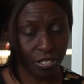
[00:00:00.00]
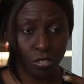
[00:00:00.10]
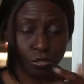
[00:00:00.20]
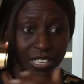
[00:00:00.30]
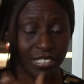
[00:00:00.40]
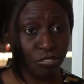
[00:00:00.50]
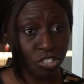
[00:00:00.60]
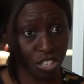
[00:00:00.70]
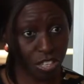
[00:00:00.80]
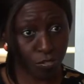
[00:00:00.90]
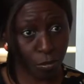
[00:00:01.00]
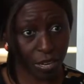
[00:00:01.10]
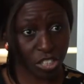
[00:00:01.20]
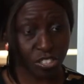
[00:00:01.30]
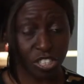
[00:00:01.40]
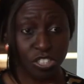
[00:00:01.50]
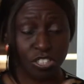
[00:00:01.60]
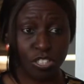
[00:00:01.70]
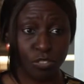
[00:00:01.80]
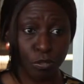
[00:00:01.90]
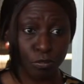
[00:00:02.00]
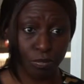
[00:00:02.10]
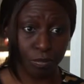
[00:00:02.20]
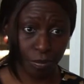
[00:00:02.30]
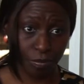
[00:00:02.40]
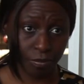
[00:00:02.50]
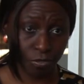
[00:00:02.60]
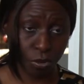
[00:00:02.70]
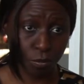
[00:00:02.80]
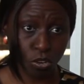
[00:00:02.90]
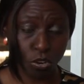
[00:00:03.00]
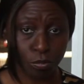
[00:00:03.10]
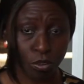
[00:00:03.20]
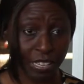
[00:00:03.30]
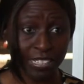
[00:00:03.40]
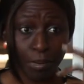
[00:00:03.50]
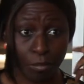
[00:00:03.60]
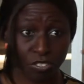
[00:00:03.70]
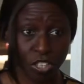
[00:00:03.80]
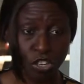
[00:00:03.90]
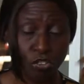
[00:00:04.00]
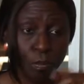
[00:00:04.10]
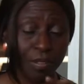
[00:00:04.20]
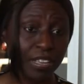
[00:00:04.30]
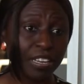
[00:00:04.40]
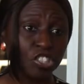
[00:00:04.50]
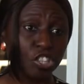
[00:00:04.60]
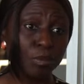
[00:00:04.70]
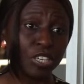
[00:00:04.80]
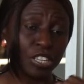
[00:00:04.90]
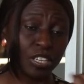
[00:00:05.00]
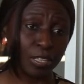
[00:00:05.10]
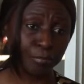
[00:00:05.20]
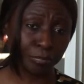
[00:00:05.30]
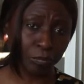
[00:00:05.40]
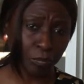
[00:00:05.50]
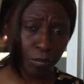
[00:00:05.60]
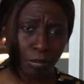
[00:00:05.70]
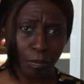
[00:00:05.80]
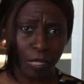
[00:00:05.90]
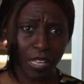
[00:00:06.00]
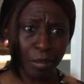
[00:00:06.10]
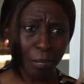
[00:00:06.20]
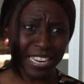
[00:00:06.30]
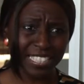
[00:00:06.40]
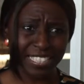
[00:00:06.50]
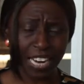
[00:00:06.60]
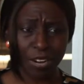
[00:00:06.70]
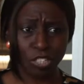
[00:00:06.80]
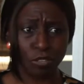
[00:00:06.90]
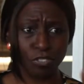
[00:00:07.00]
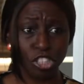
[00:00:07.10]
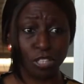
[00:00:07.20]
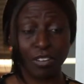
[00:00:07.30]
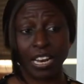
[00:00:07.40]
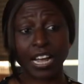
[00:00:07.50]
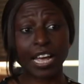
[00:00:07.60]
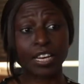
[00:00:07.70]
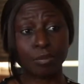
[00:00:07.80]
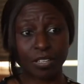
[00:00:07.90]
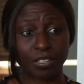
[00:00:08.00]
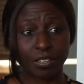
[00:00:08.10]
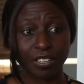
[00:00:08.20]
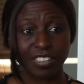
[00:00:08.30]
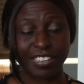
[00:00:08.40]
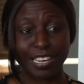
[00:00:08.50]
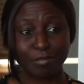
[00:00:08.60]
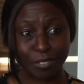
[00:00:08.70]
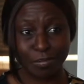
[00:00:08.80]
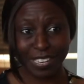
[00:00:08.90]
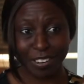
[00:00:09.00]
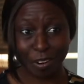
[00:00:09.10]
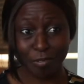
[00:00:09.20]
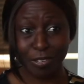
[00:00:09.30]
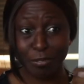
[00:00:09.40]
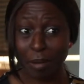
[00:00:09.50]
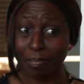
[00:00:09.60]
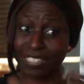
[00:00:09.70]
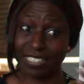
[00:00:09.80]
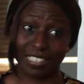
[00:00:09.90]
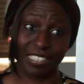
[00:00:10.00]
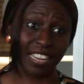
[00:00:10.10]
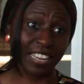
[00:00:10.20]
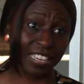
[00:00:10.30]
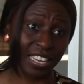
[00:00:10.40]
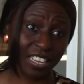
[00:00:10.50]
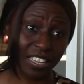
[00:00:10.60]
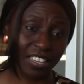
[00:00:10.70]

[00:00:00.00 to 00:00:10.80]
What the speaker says: So let's have journalists from Nigeria and journalists from Europe. So at that time I was thinking Europe, and then Germany. The managing director of Deutsche Welle Academy came to me at a conference where I presented this idea.